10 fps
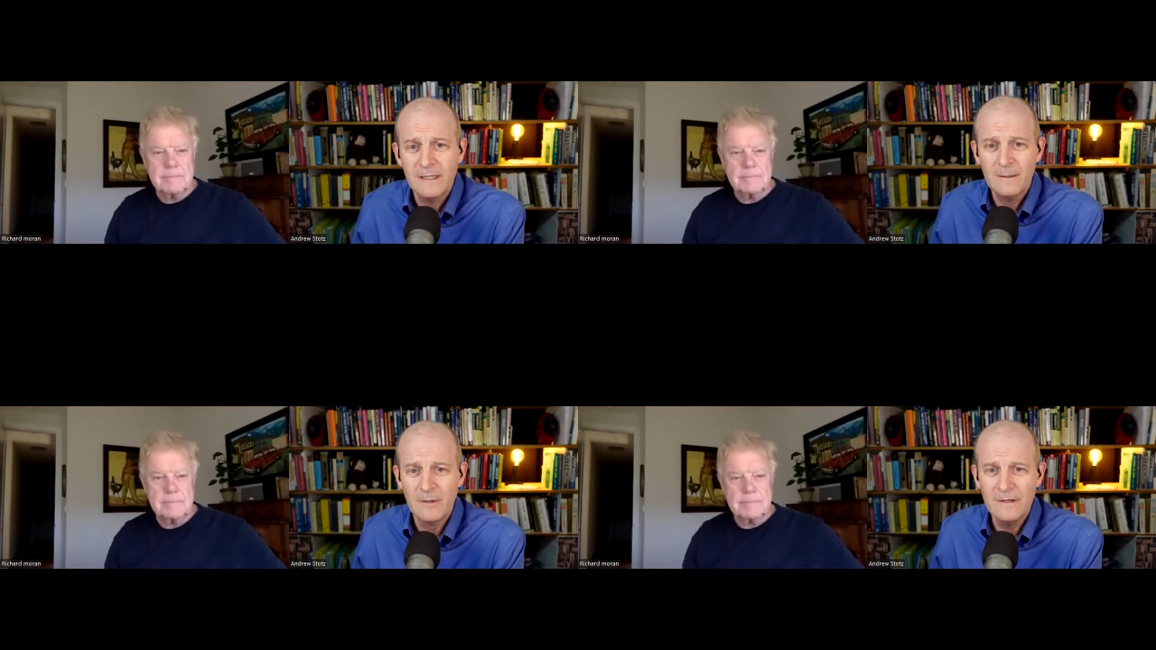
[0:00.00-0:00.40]
Speaker 1: and
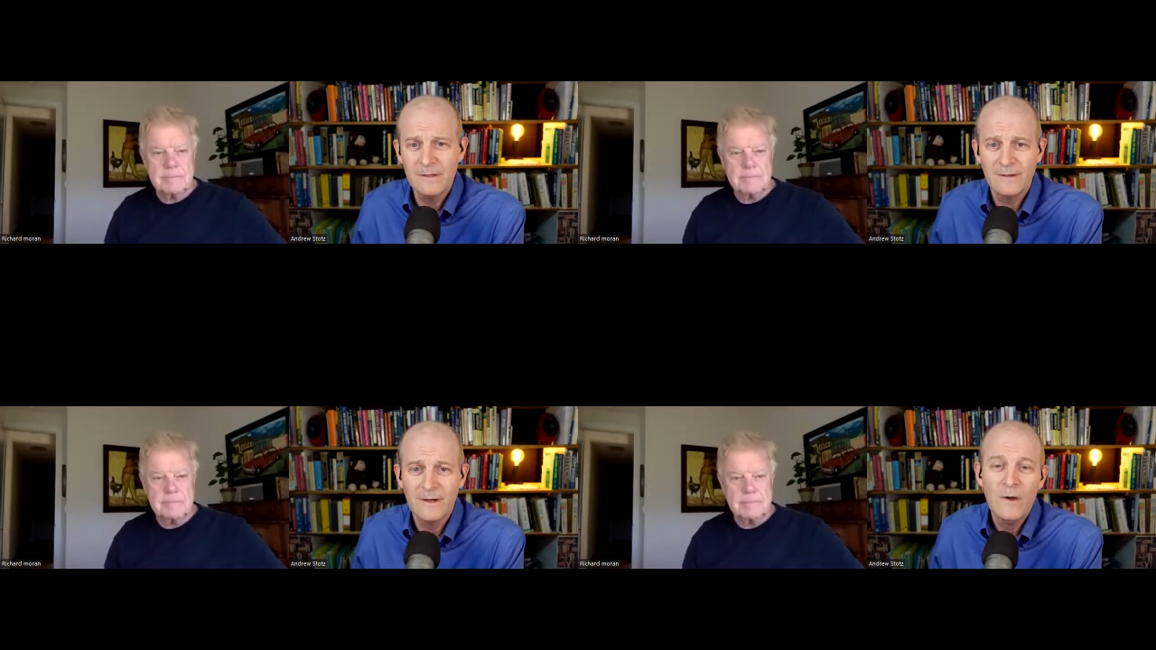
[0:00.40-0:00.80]
I'm
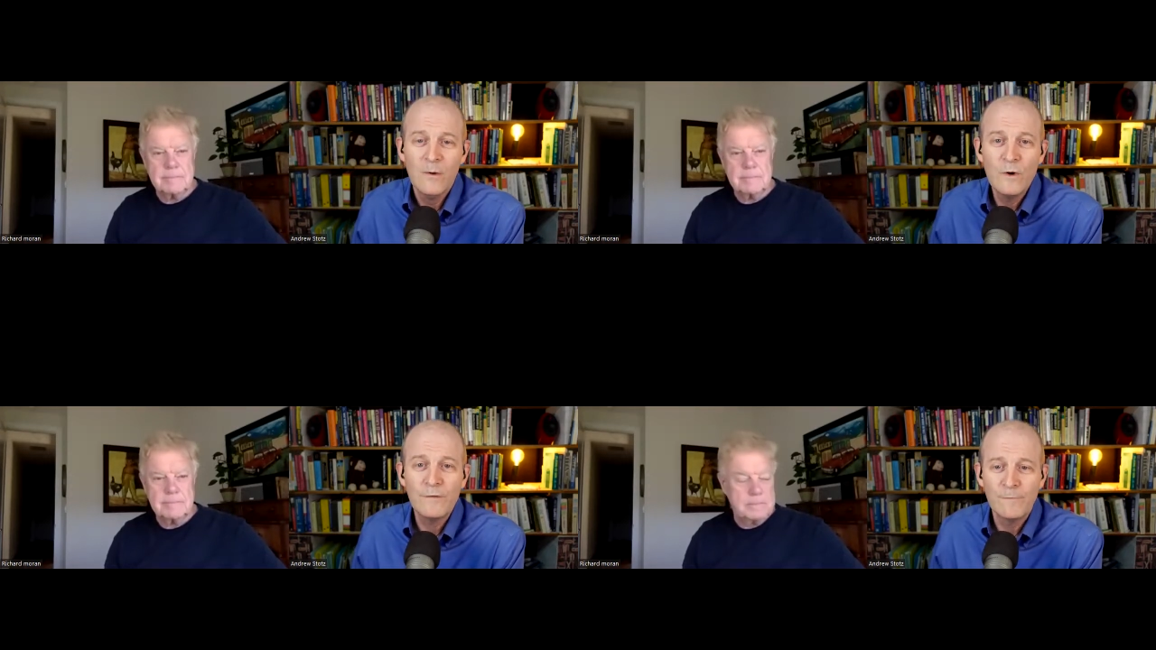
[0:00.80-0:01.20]
here
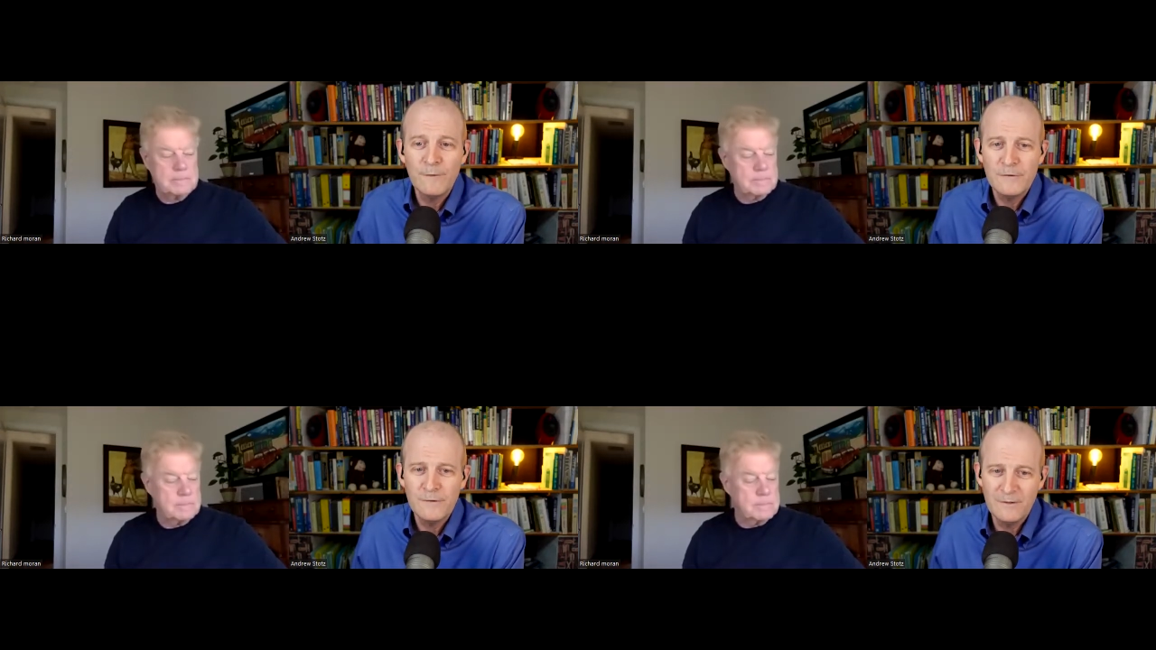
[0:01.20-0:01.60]
with
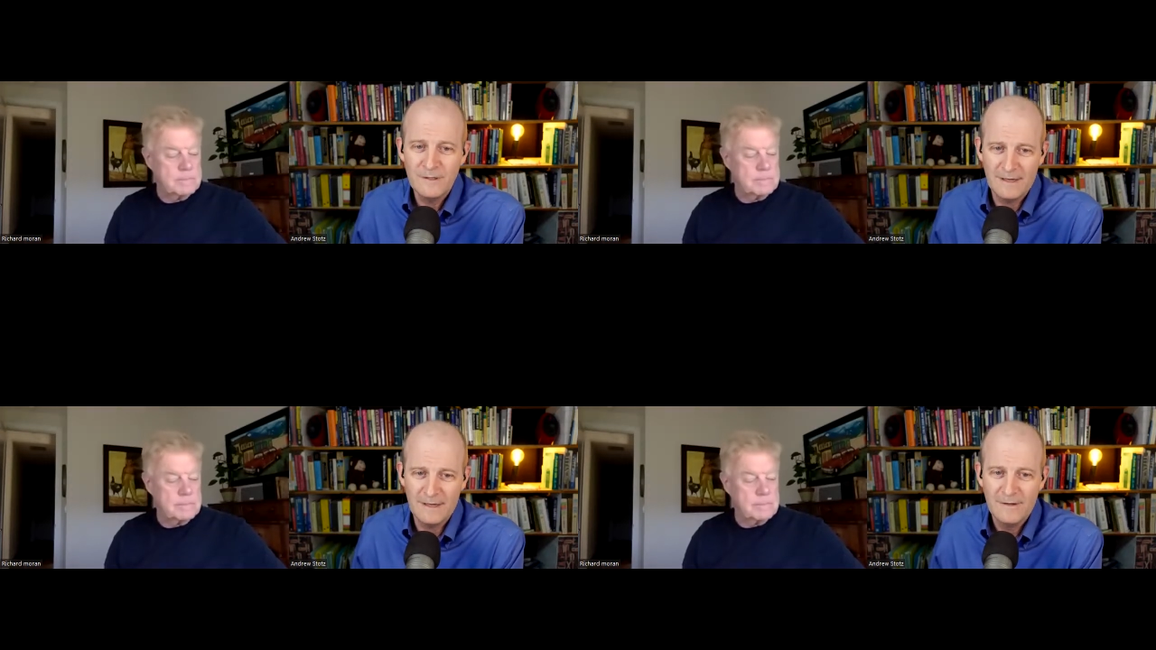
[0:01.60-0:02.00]
featured
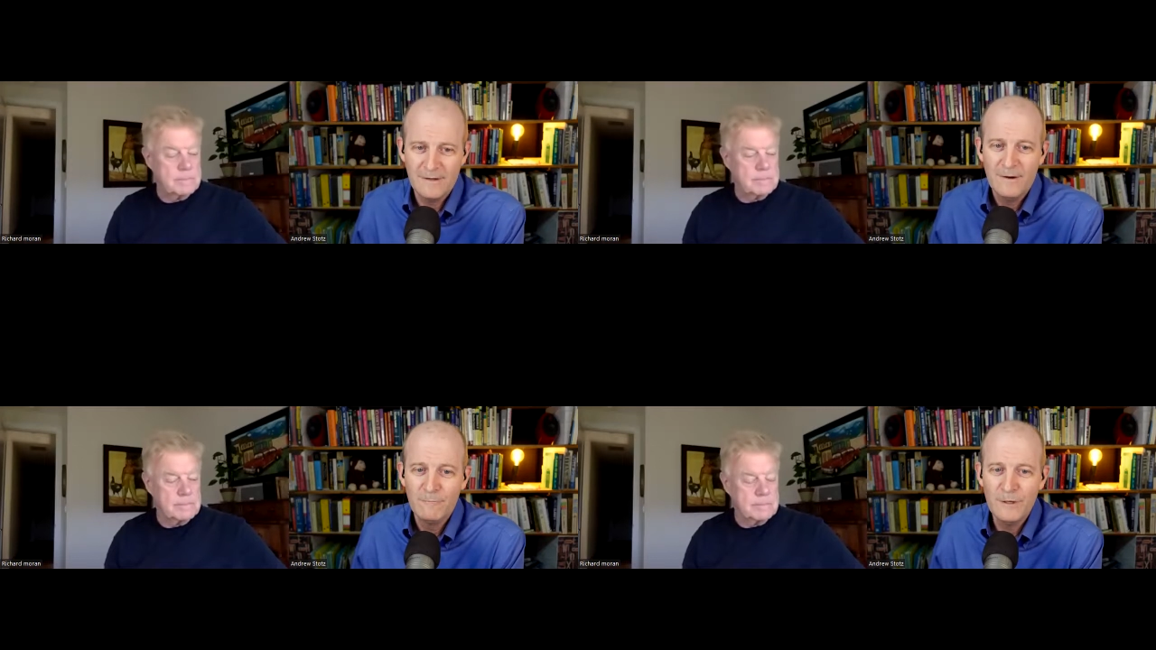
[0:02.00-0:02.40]
guest
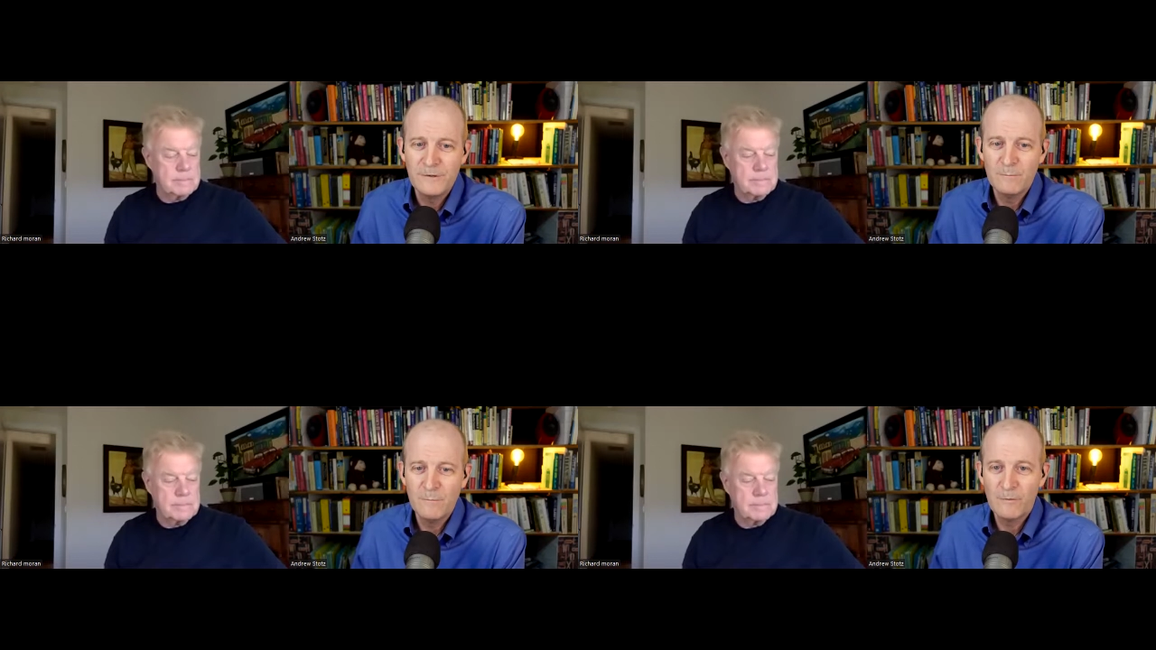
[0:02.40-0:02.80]

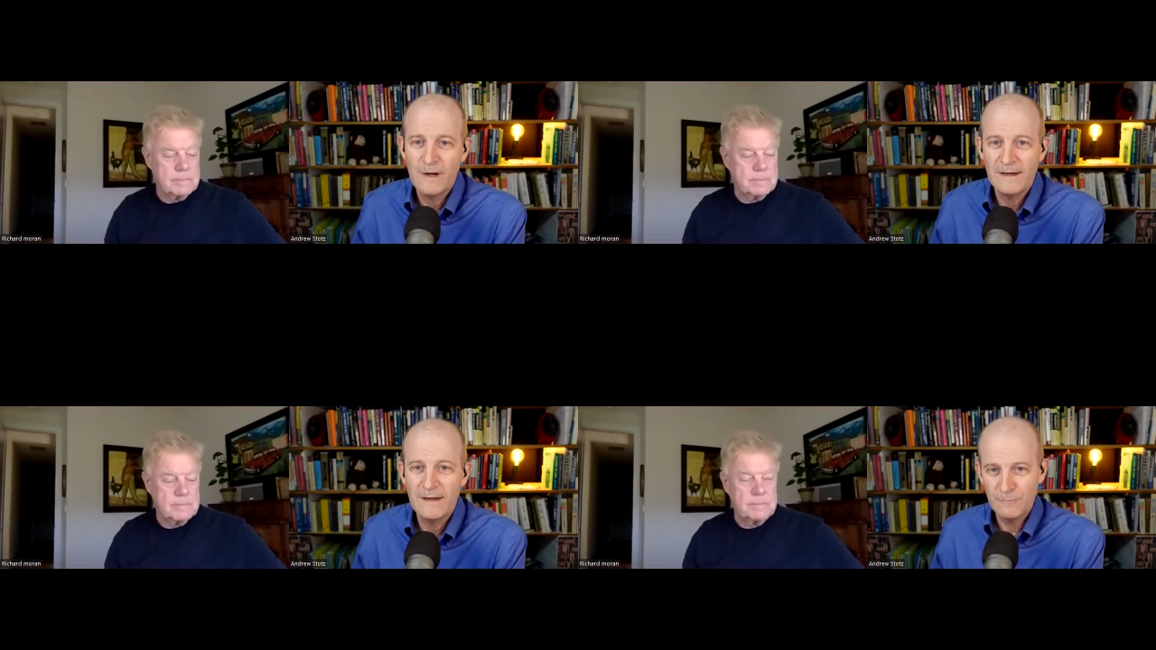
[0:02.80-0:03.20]
Richard Moran.